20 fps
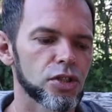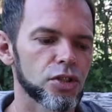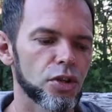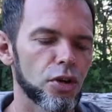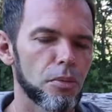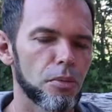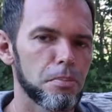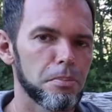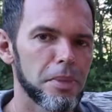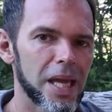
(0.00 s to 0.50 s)

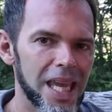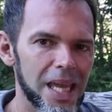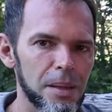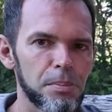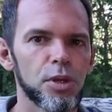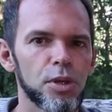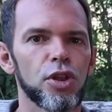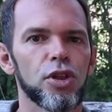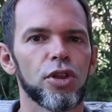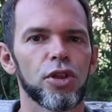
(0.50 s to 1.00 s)
So
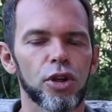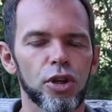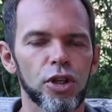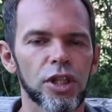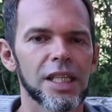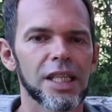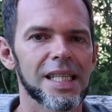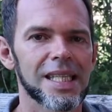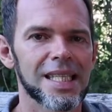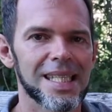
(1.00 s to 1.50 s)
maybe
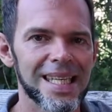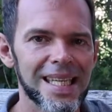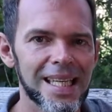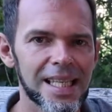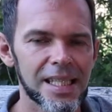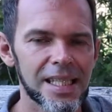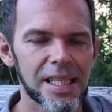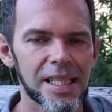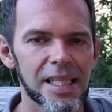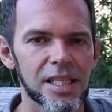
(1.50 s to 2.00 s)

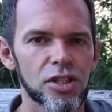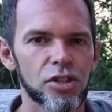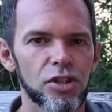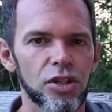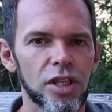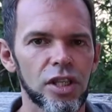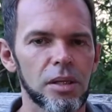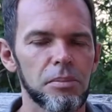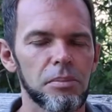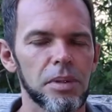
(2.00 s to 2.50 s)
36 is
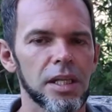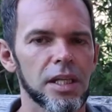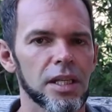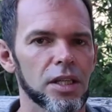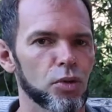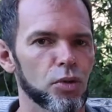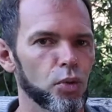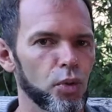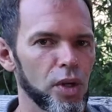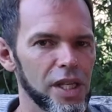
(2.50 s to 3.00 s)
going to be
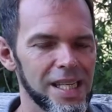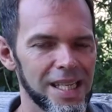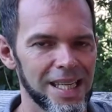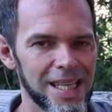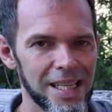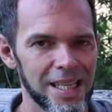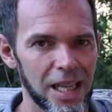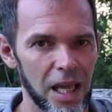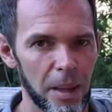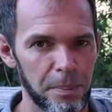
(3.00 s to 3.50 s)
a
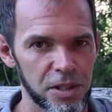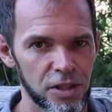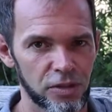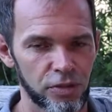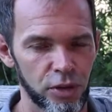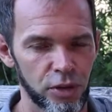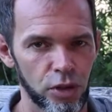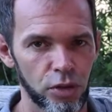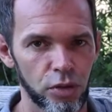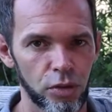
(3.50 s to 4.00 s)
risky depth
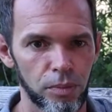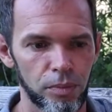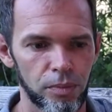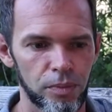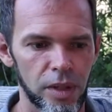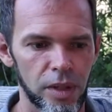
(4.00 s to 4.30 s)
for you.